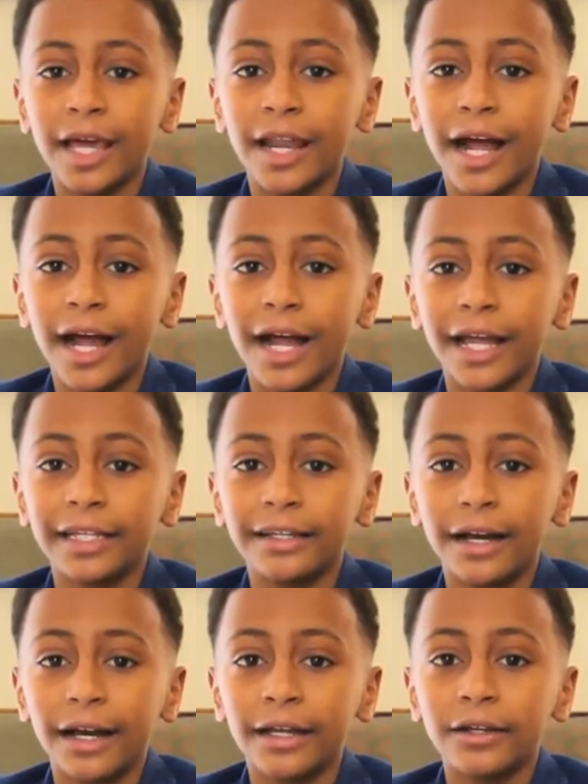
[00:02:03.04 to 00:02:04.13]
that I
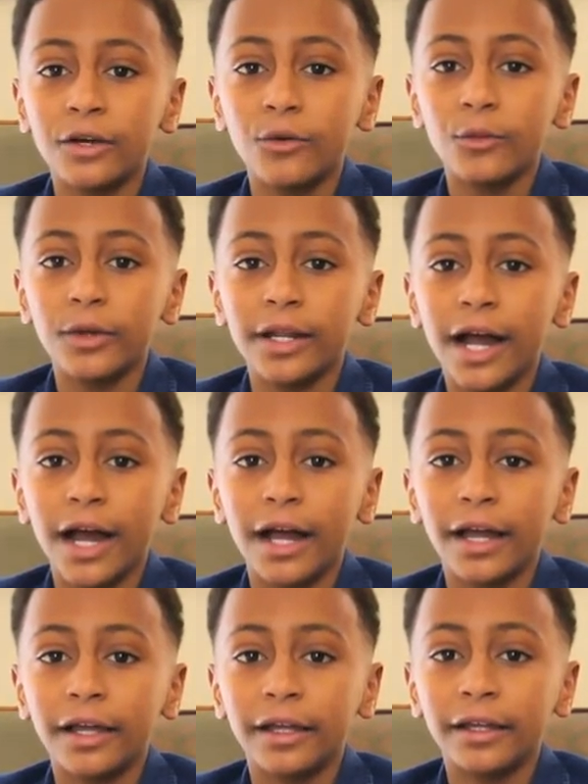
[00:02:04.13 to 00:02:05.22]
got when
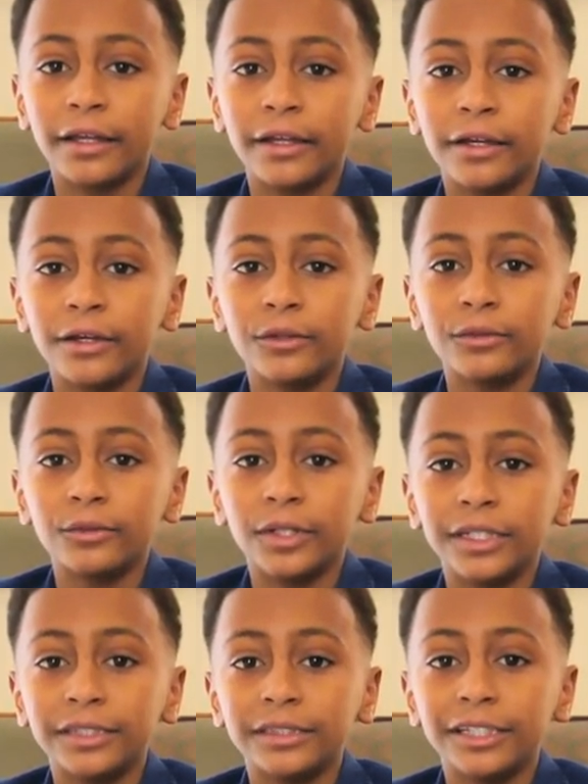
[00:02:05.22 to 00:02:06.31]
I
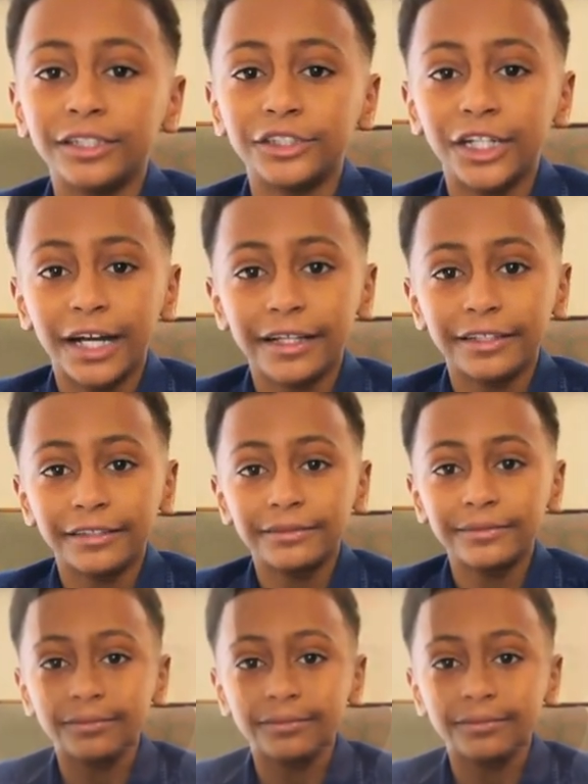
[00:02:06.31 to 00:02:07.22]
was a child.